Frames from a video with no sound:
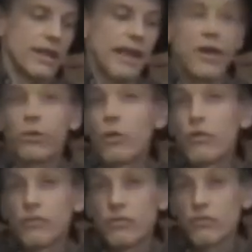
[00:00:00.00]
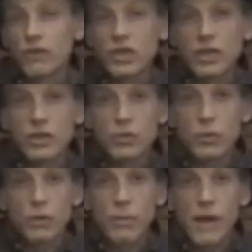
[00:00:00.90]
down across a stretch of country
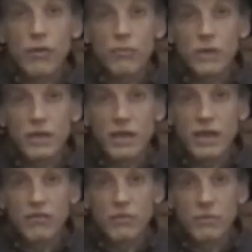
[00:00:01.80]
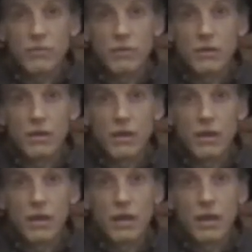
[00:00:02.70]
where the mountains meet the desert,
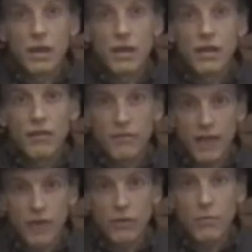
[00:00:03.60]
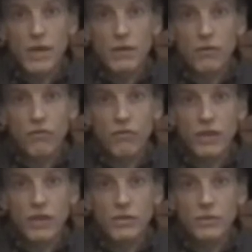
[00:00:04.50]
south of
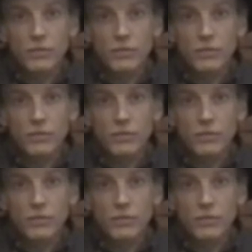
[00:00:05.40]
Bakersfield.